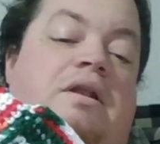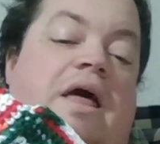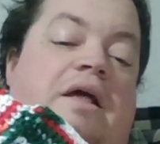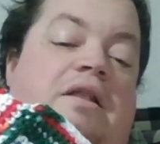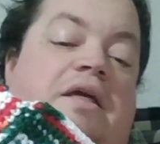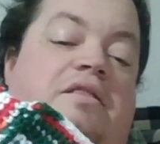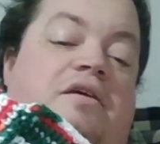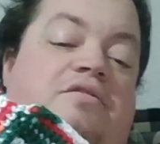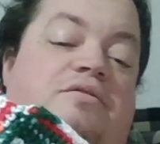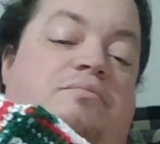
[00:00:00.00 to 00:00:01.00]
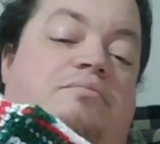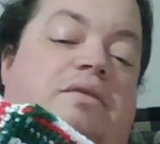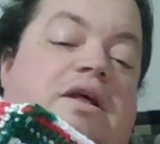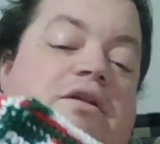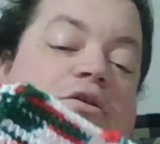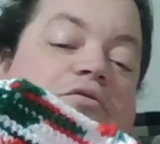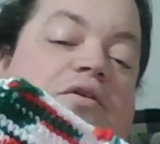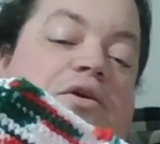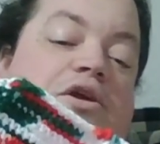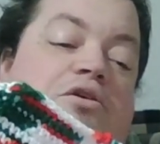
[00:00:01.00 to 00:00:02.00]
It'll hang like this. It'll
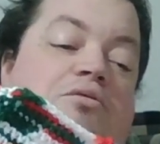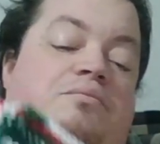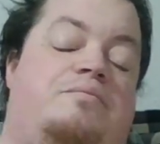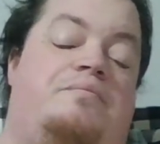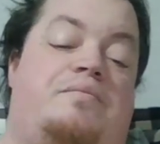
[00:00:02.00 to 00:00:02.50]
look very cute.